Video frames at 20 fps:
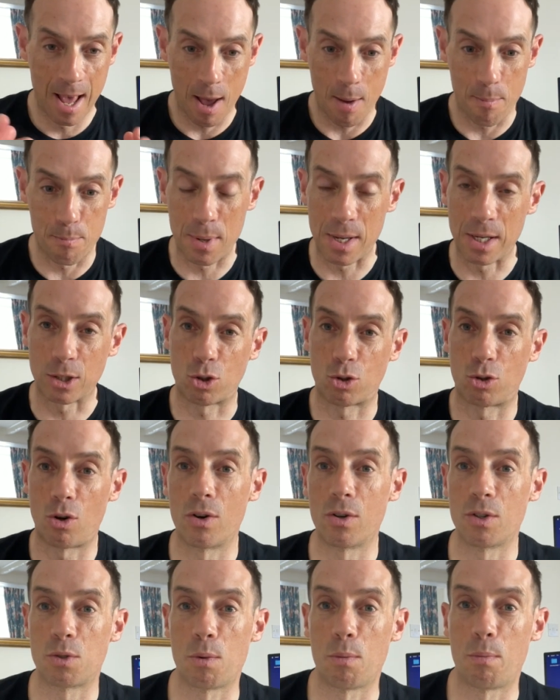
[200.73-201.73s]
and be as
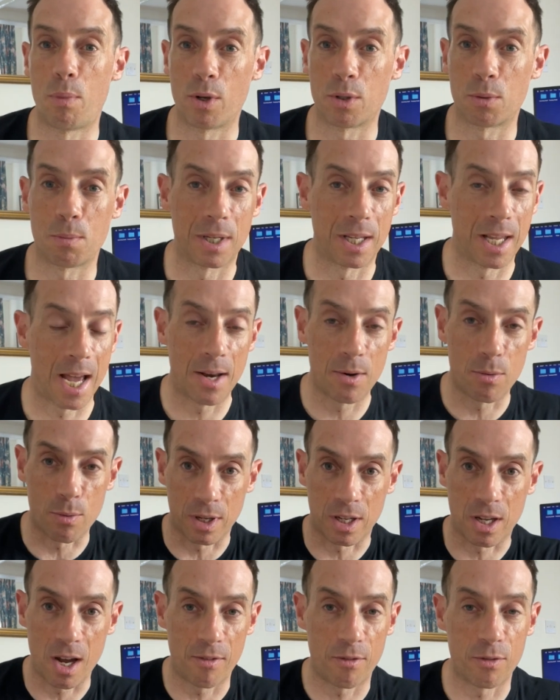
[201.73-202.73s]
strong as we possibly can,
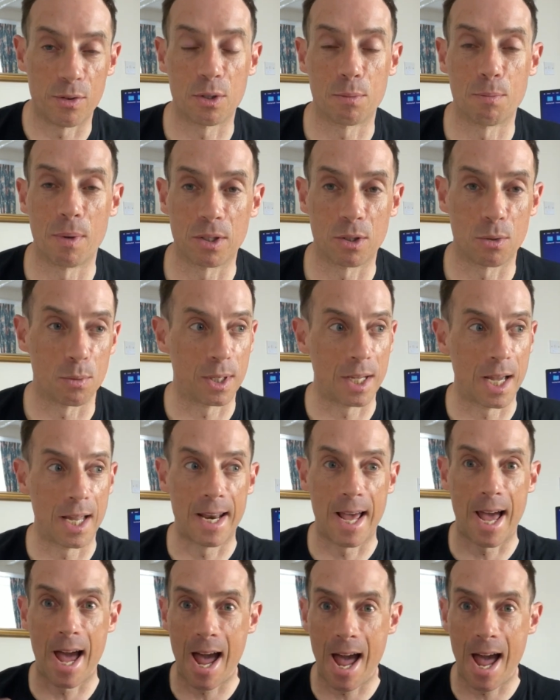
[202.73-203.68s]
recover as much as we can,